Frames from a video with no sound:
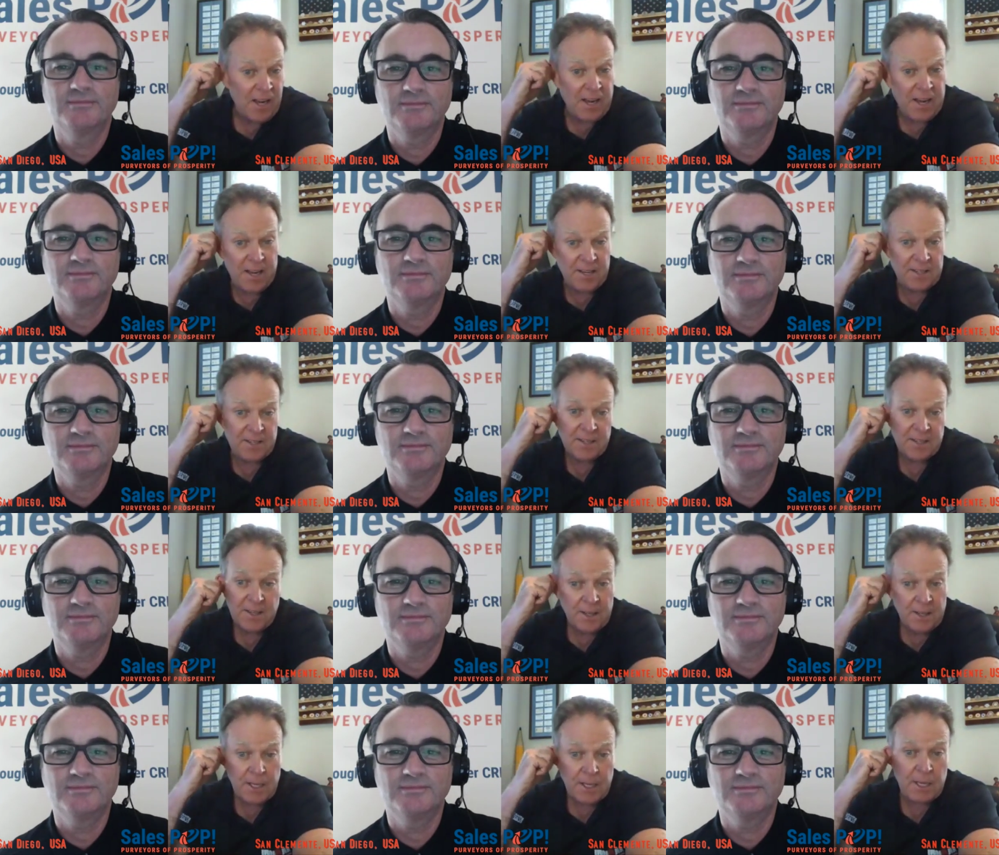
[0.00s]
Speaker 1: And
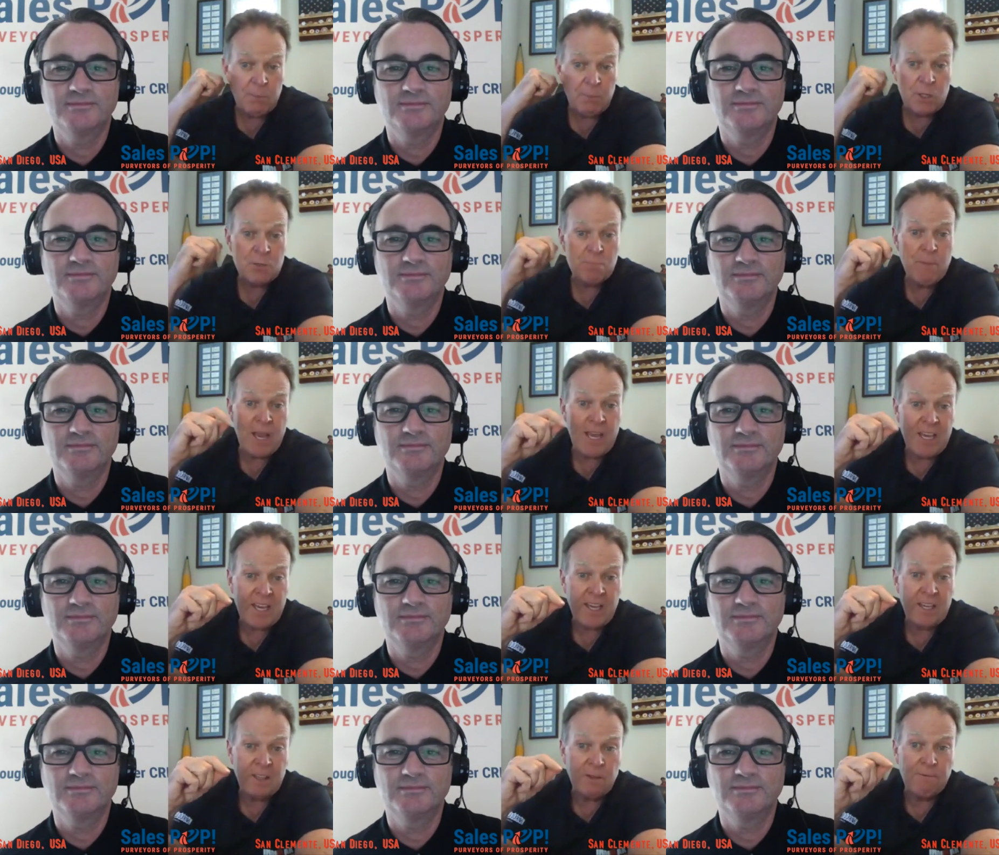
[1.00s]
he was
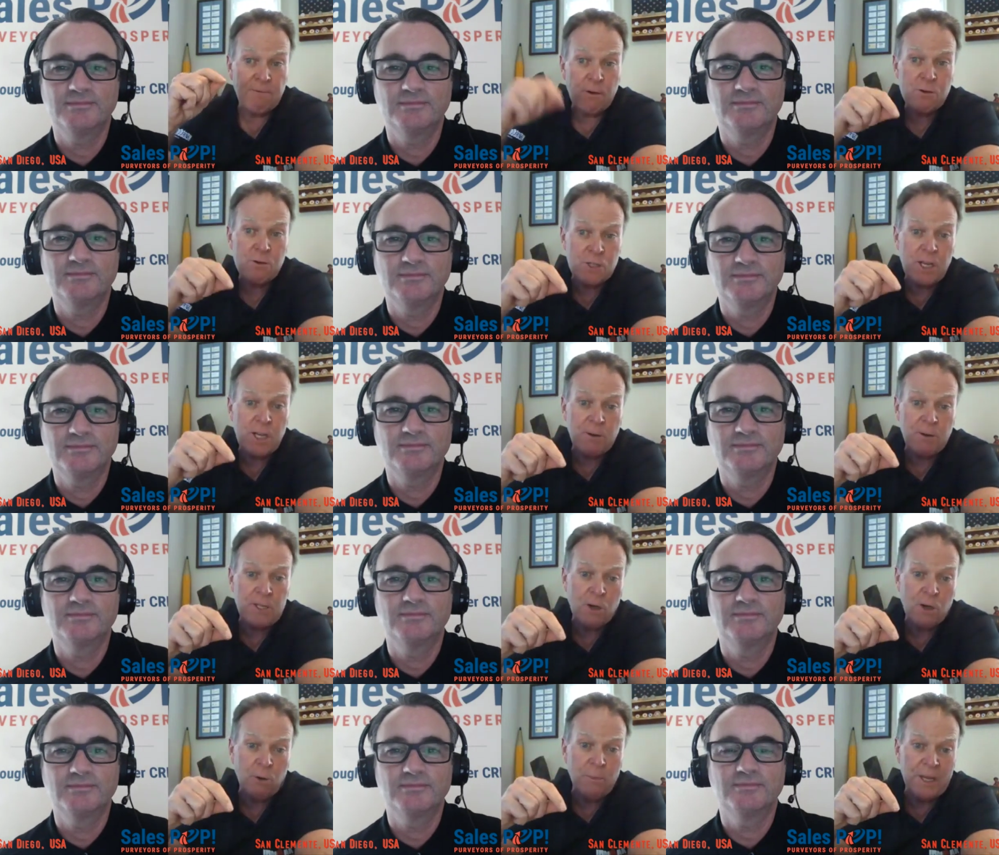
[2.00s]
making, the first year,
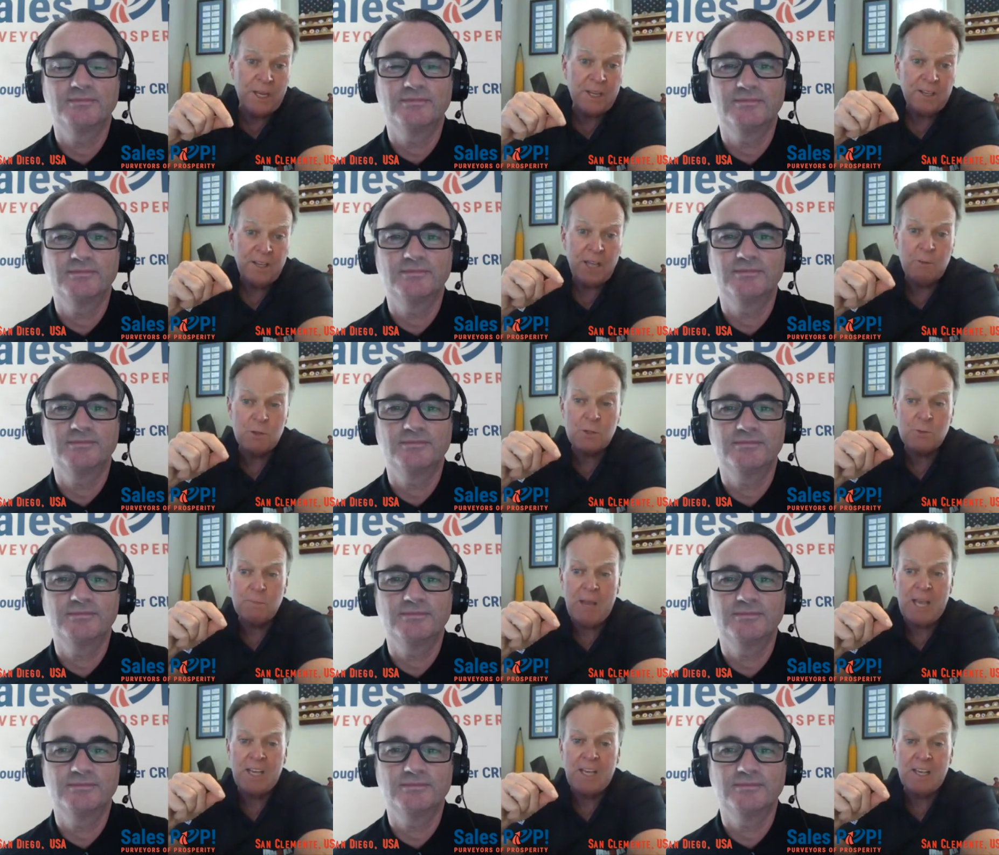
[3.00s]
he told me he
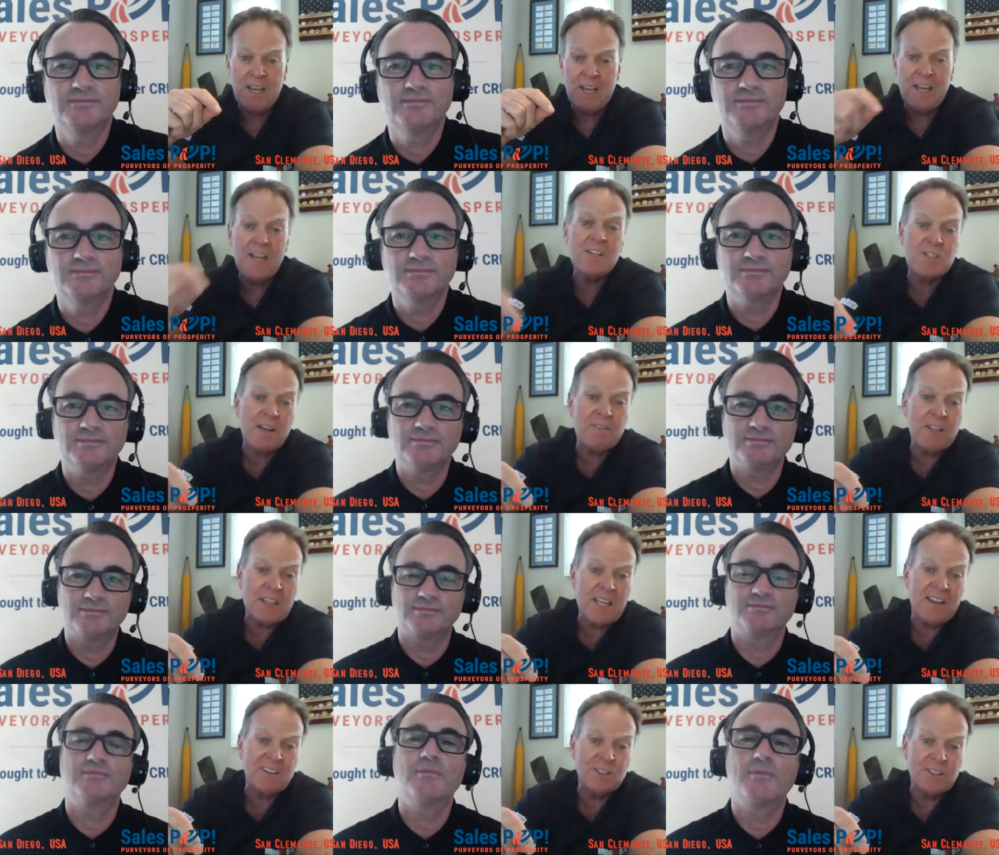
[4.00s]
was making
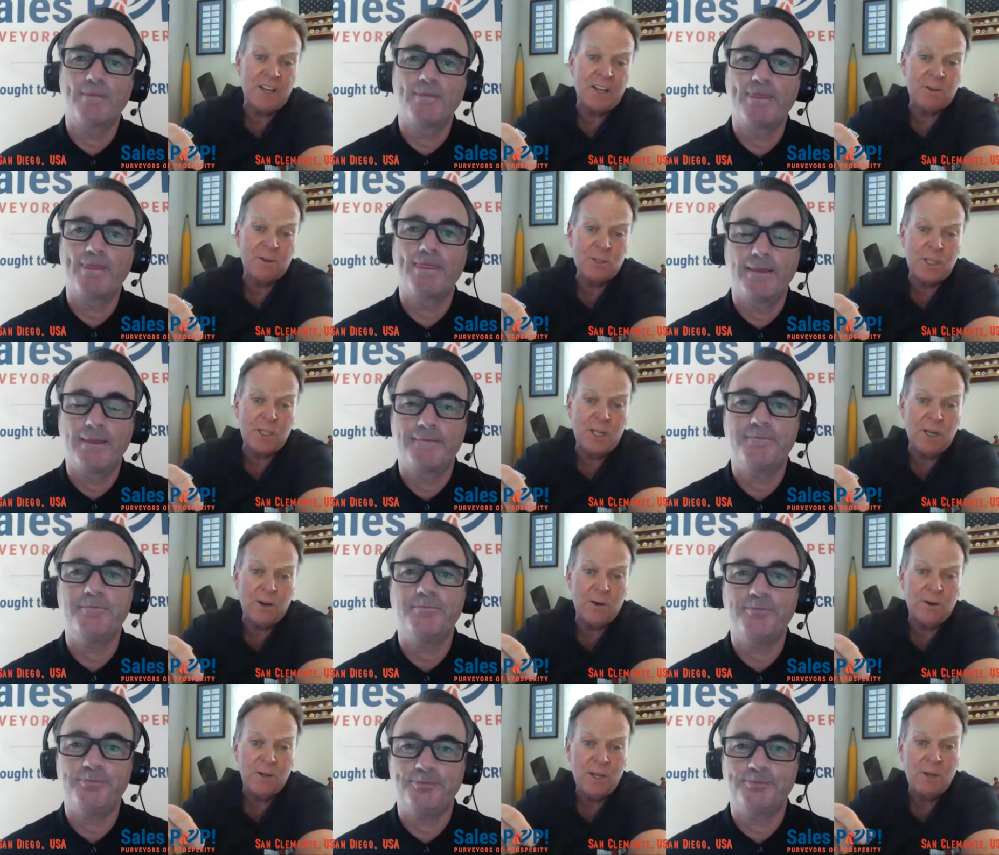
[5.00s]
eighty-seven thousand dollars a
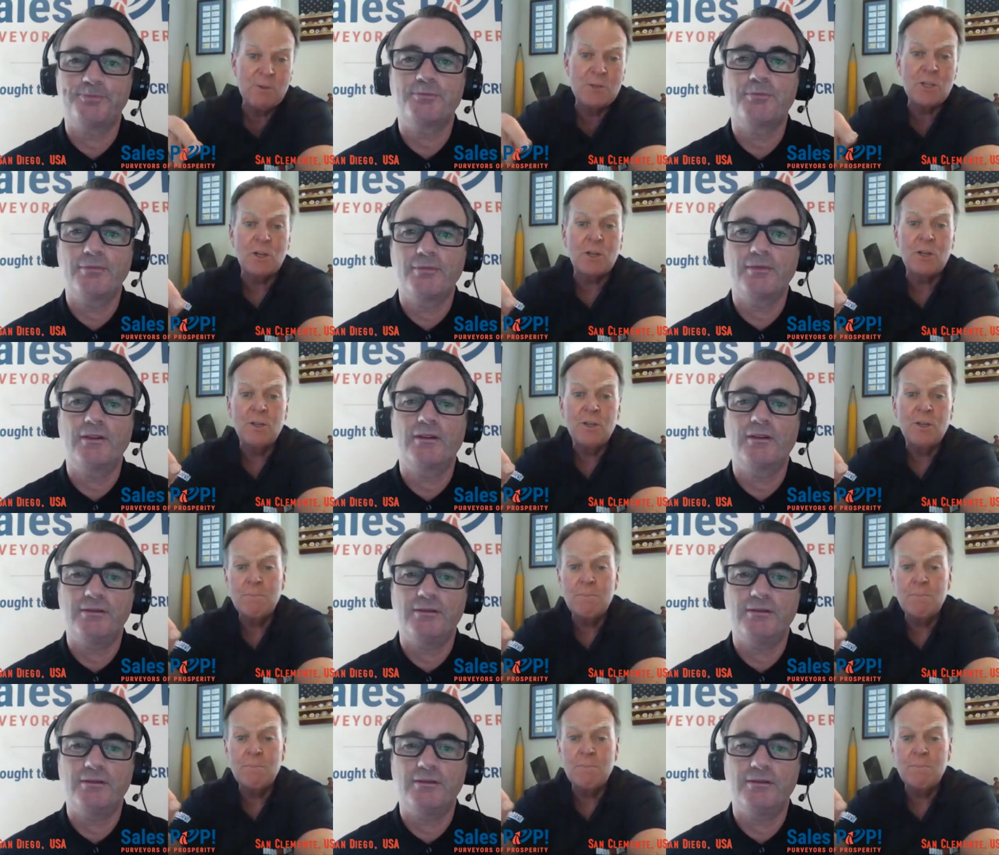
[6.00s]
year. He was a